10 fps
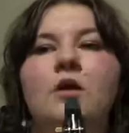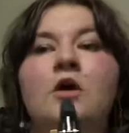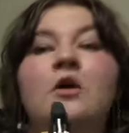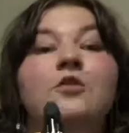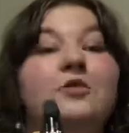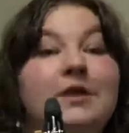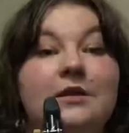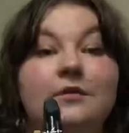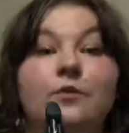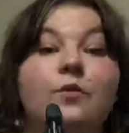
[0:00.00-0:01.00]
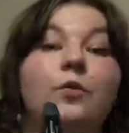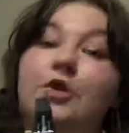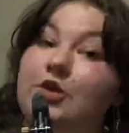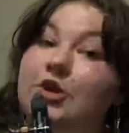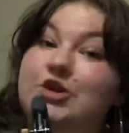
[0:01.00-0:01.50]
So then what you
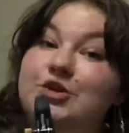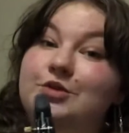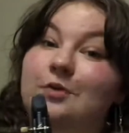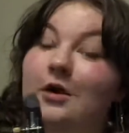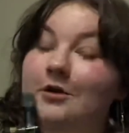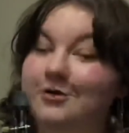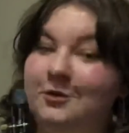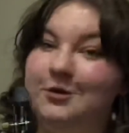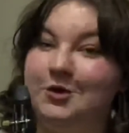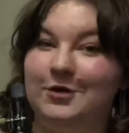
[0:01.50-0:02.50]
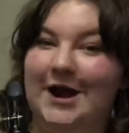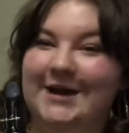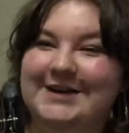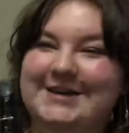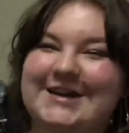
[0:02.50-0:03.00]
can do also when you're
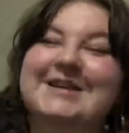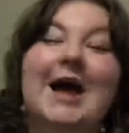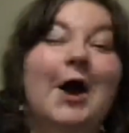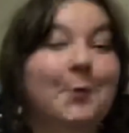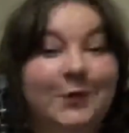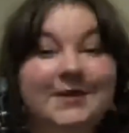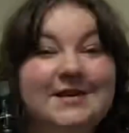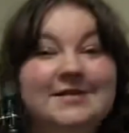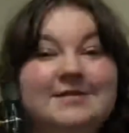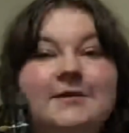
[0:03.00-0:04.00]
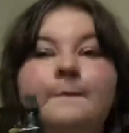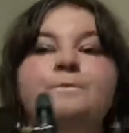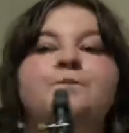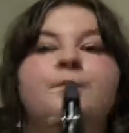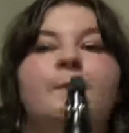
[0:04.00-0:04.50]
practicing to help with this
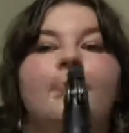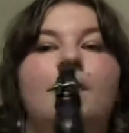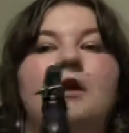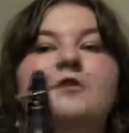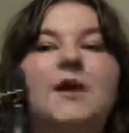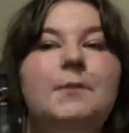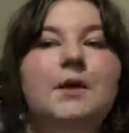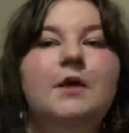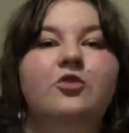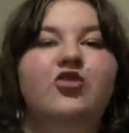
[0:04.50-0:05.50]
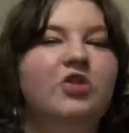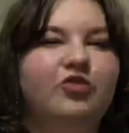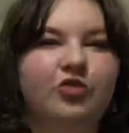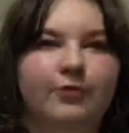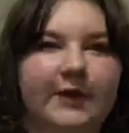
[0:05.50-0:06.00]
is maybe change the
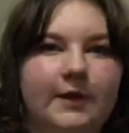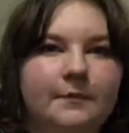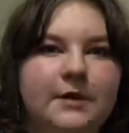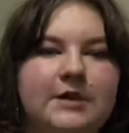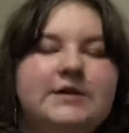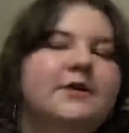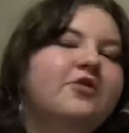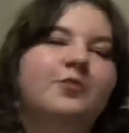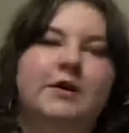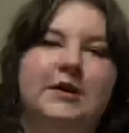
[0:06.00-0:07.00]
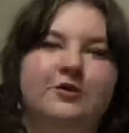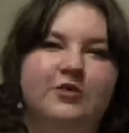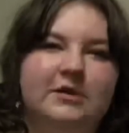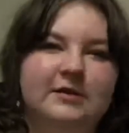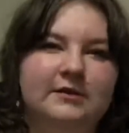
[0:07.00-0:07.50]
rhythm. Instead of just playing straight
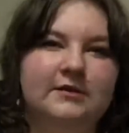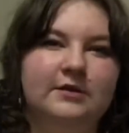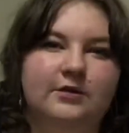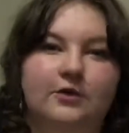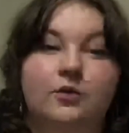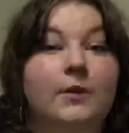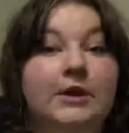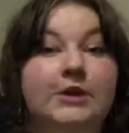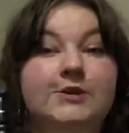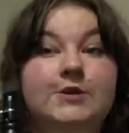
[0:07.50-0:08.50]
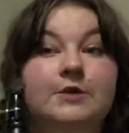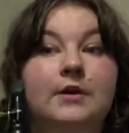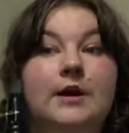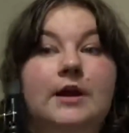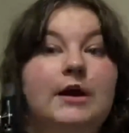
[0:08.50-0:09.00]
16th notes, what we can do
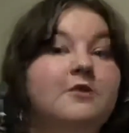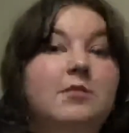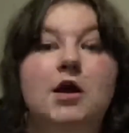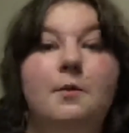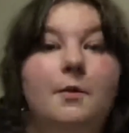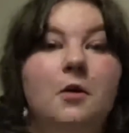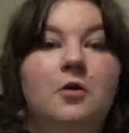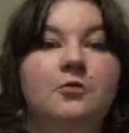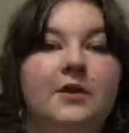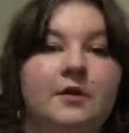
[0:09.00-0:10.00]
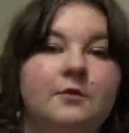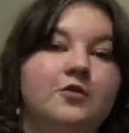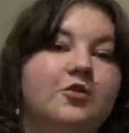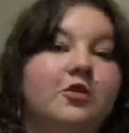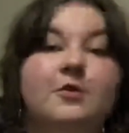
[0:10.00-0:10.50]
is make up our own rhythm. So
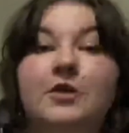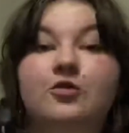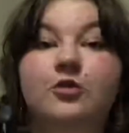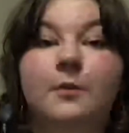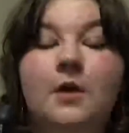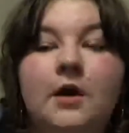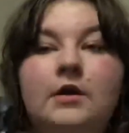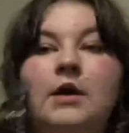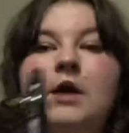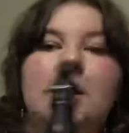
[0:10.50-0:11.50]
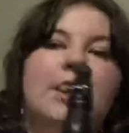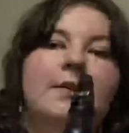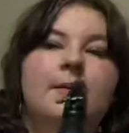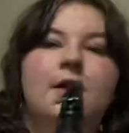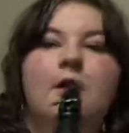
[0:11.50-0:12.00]
turn the metronome on and maybe
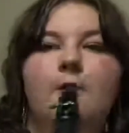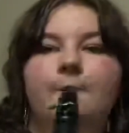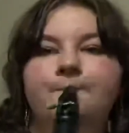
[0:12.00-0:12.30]
go